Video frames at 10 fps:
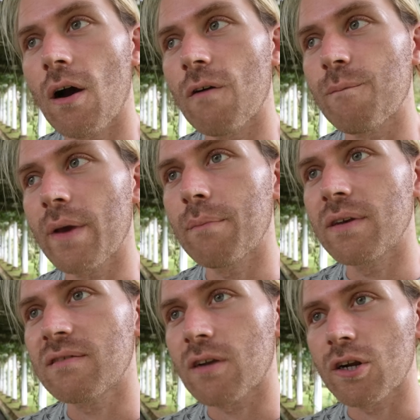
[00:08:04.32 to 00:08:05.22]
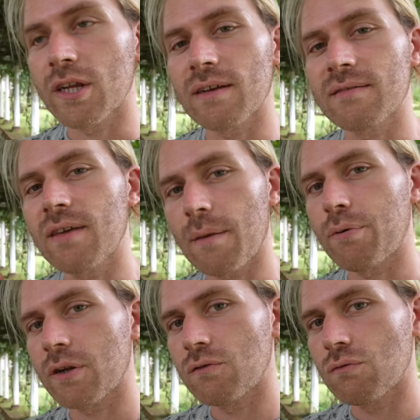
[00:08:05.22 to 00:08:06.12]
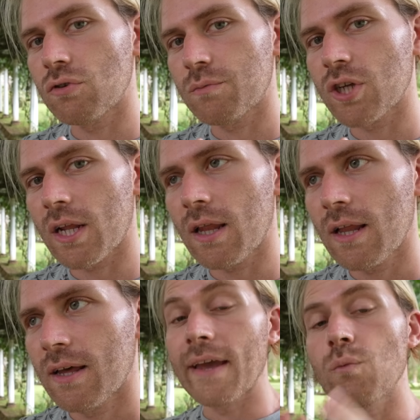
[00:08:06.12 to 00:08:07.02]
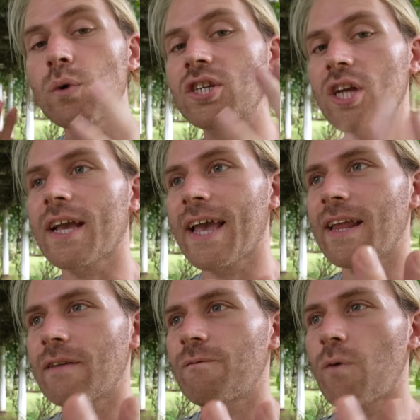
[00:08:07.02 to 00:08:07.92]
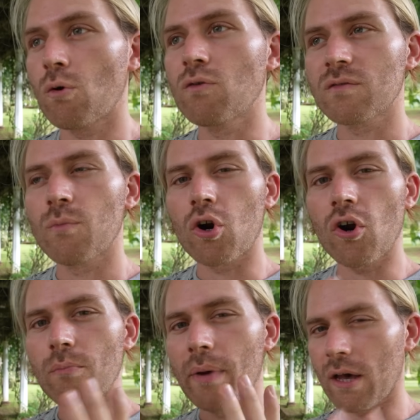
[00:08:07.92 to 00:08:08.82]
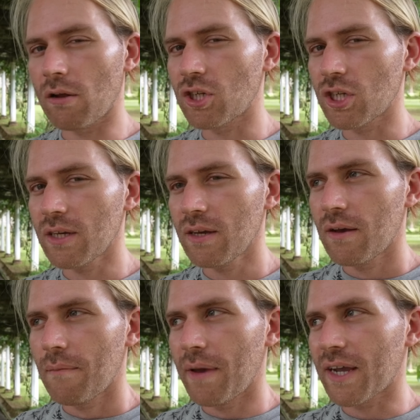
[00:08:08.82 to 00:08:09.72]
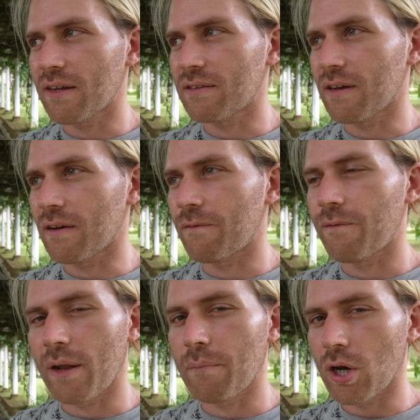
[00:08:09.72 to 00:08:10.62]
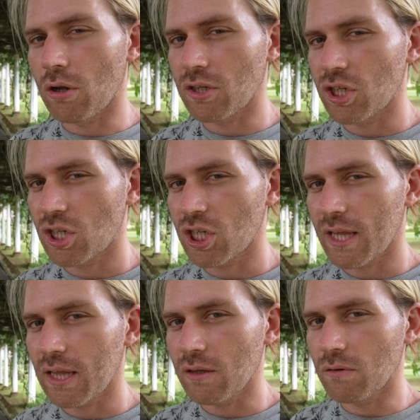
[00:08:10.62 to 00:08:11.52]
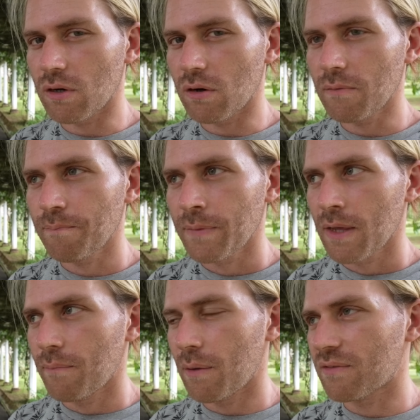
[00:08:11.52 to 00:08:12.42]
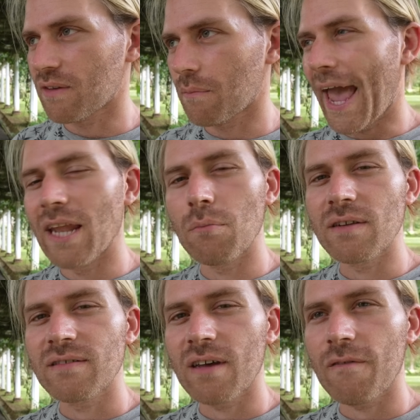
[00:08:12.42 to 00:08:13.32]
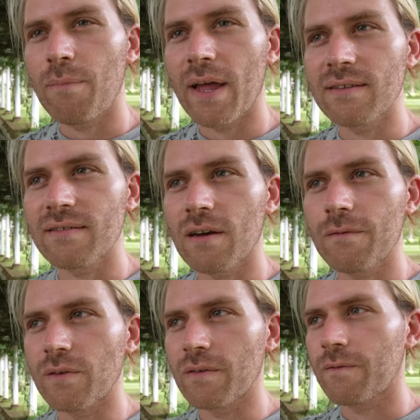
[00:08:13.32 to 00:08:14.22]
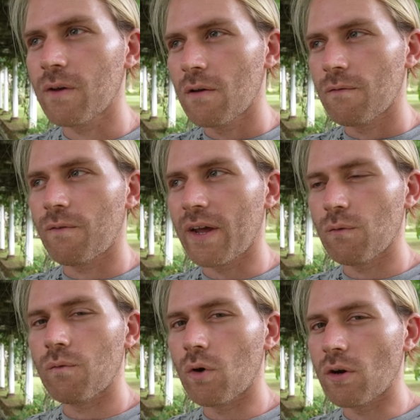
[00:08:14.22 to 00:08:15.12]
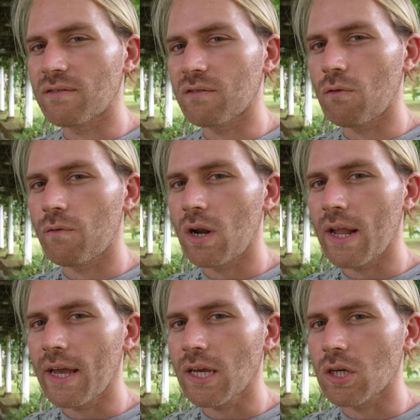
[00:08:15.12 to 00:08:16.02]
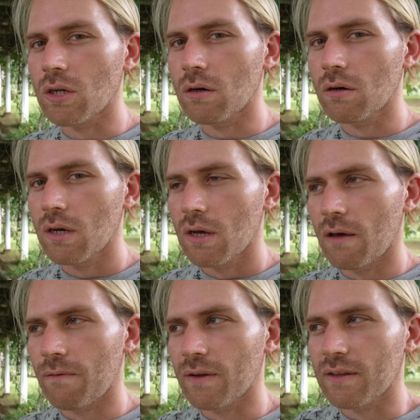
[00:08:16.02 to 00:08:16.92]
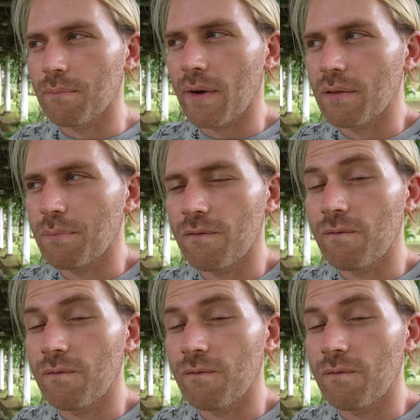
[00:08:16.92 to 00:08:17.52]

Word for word: of maybe starting a separate YouTube channel in which I can focus more on biology, make it a fun biology channel, you know? Maybe some animal stuff, plant stuff with funny voice overlay, you know? I think that might be